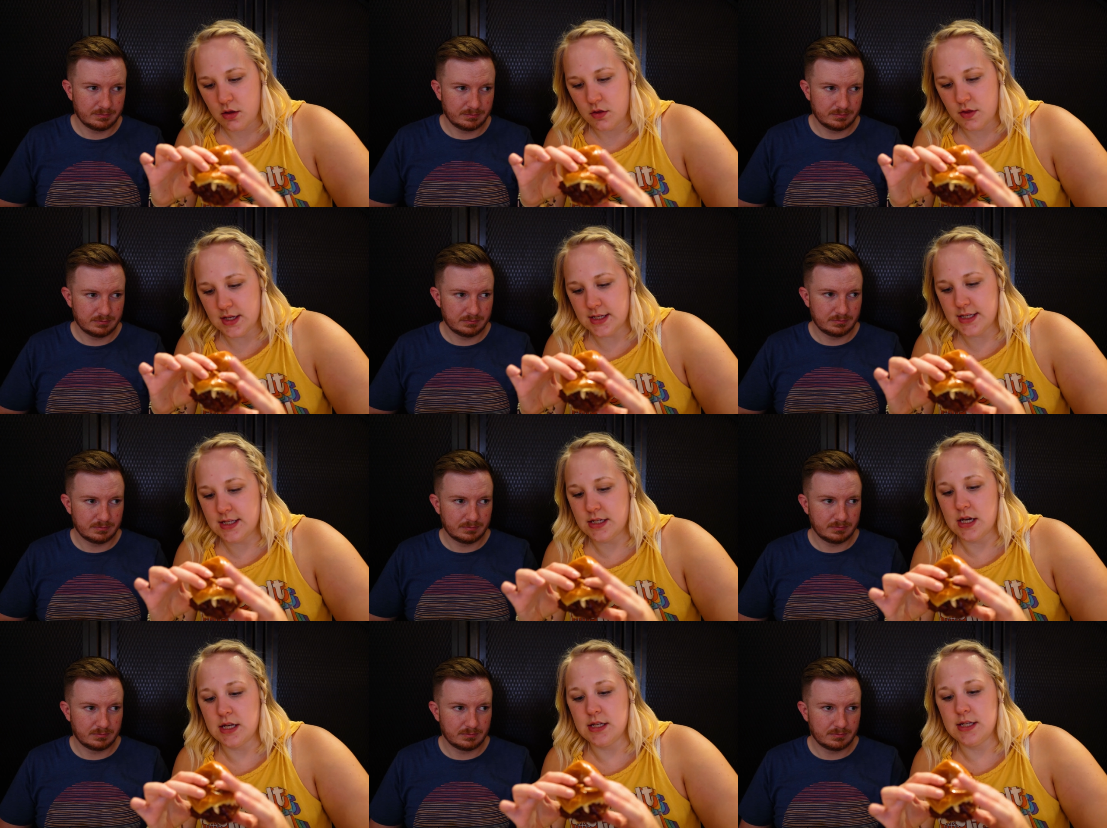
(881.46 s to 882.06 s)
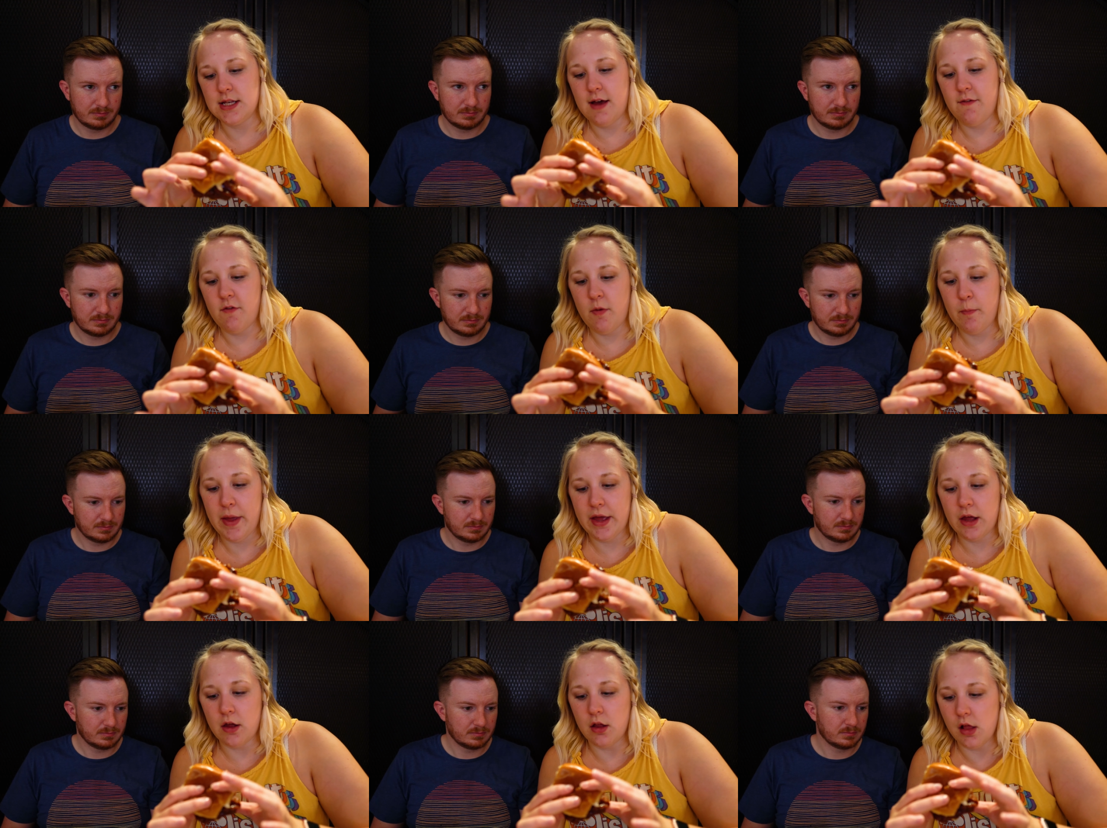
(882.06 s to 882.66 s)
Speaker 1: this does have
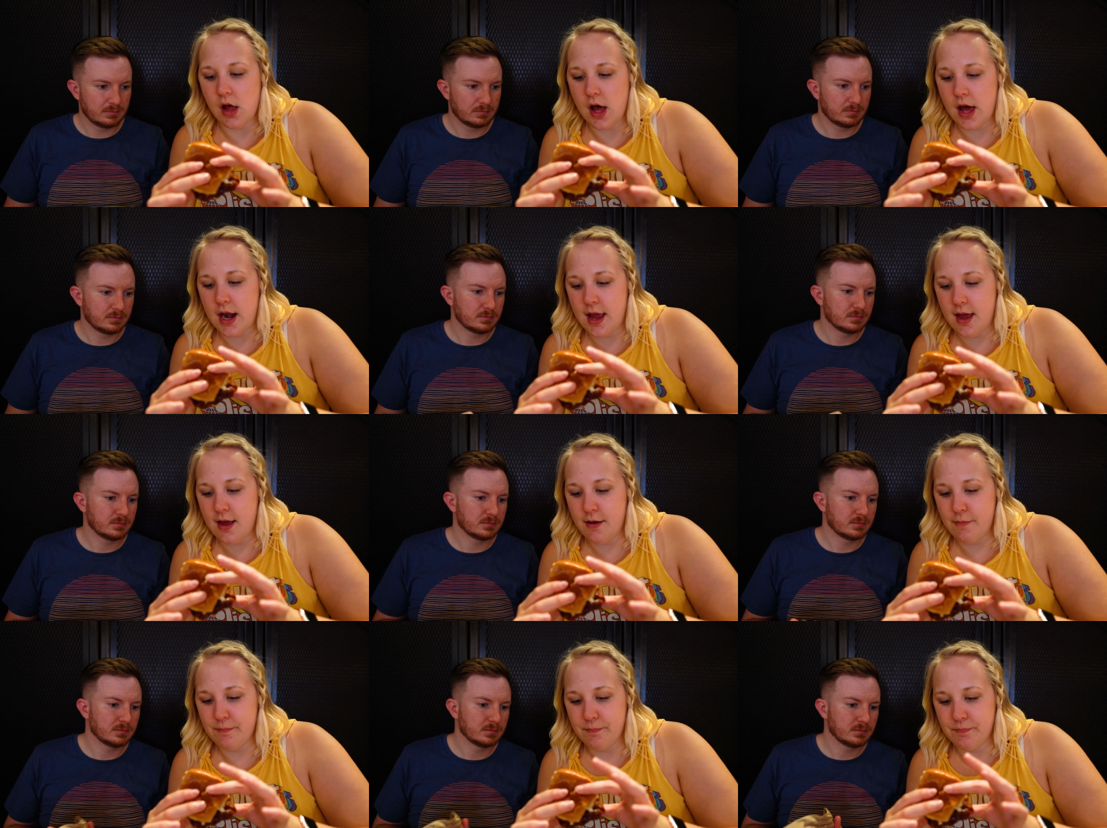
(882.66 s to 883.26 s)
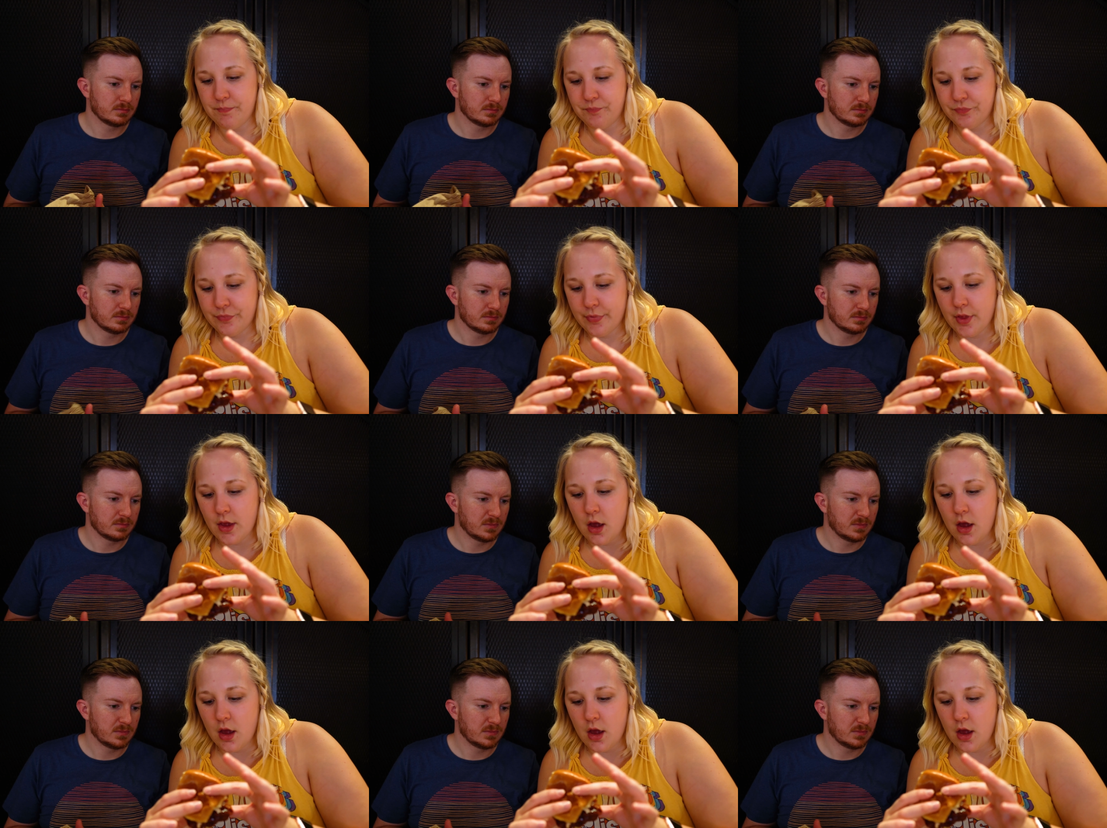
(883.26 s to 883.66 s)
a pickle on it.